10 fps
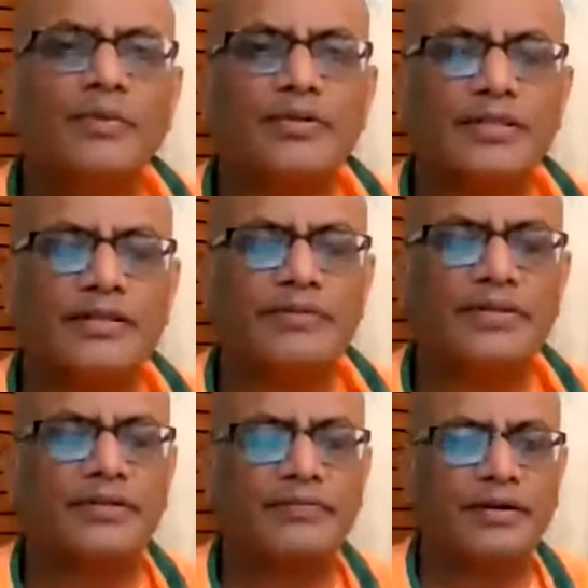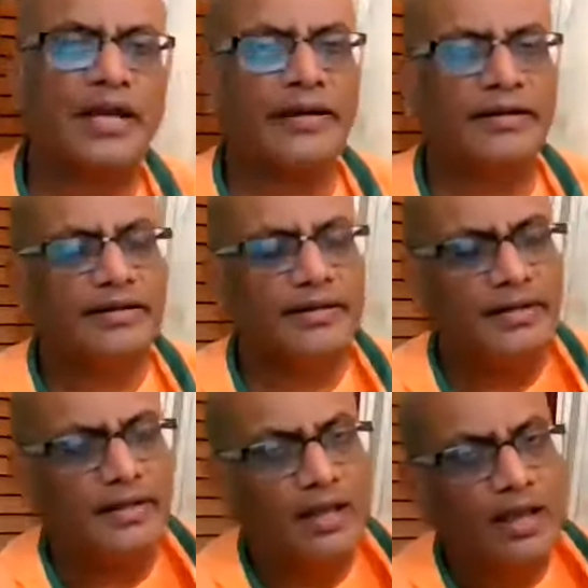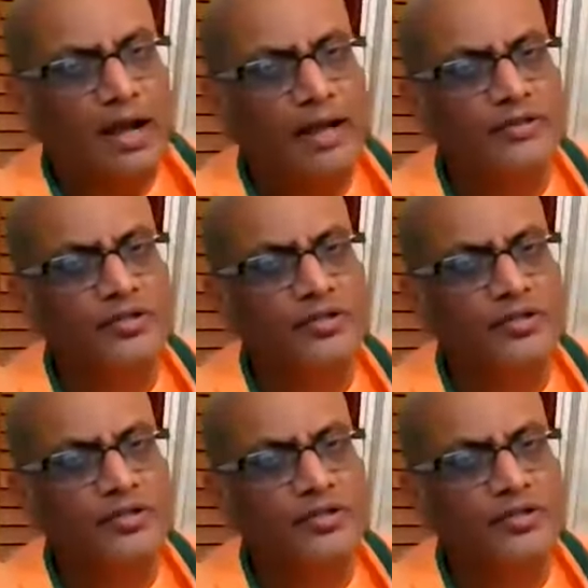you say, that with a different identity, I